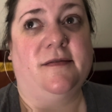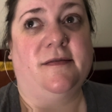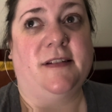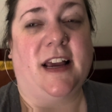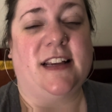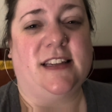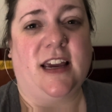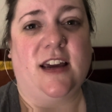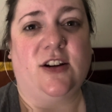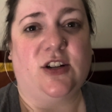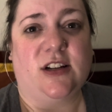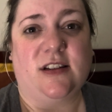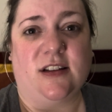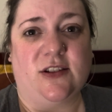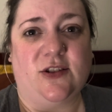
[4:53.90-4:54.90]
as
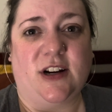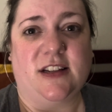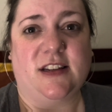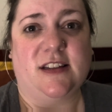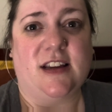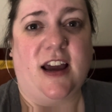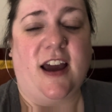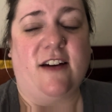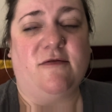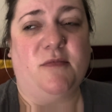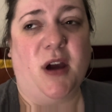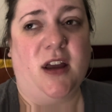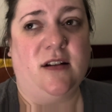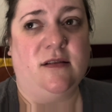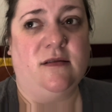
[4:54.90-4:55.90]
anxious and stressed as I have
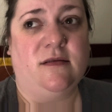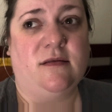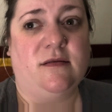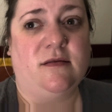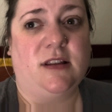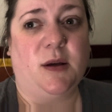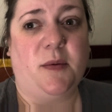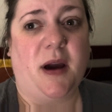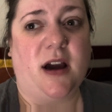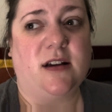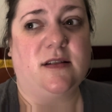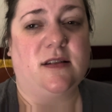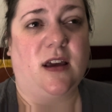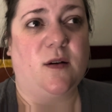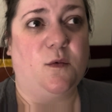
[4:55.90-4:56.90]
been the
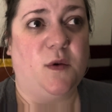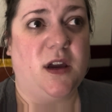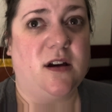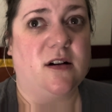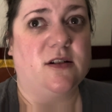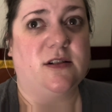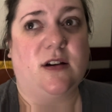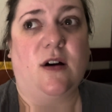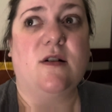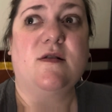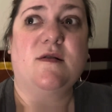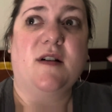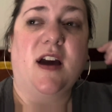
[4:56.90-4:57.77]
past like week or so,